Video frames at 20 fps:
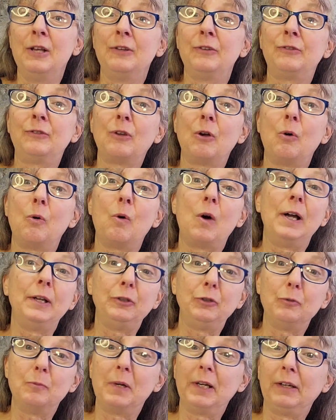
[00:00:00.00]
So I
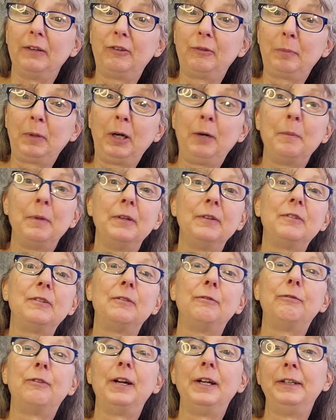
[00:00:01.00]
do my experiments
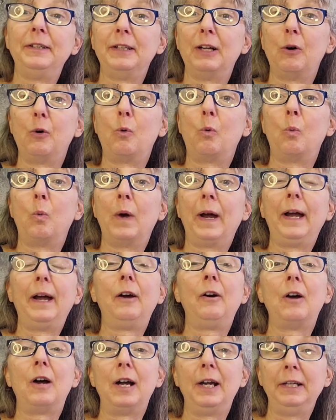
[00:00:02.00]
to find out
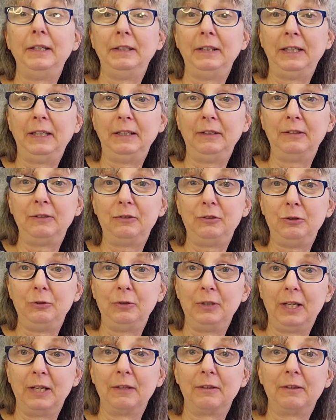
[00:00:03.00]
where I need
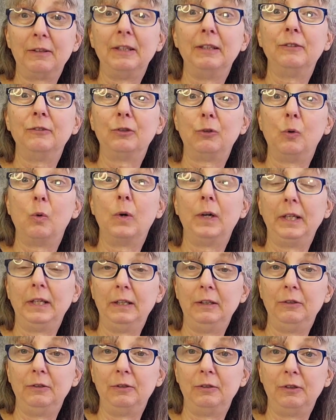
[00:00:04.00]
to get things going
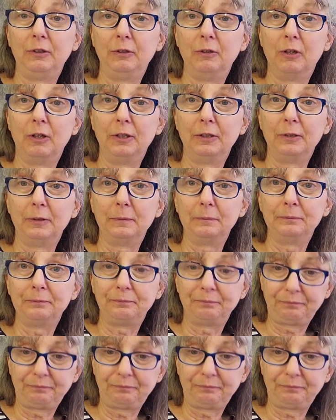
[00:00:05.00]
into the garden.